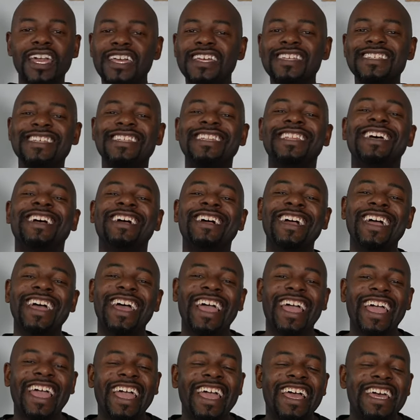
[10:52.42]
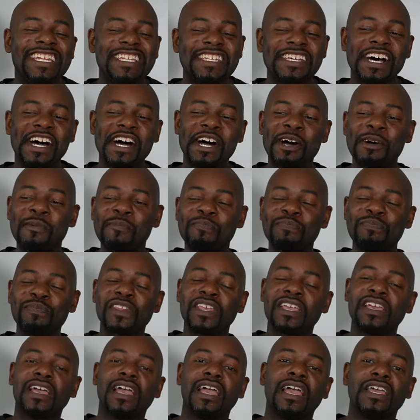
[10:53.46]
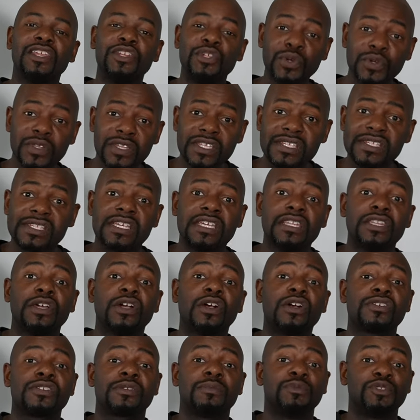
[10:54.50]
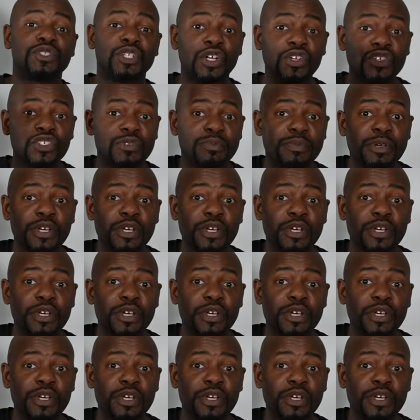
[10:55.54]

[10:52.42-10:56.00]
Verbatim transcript: he's in there and um, during this scene, there are some church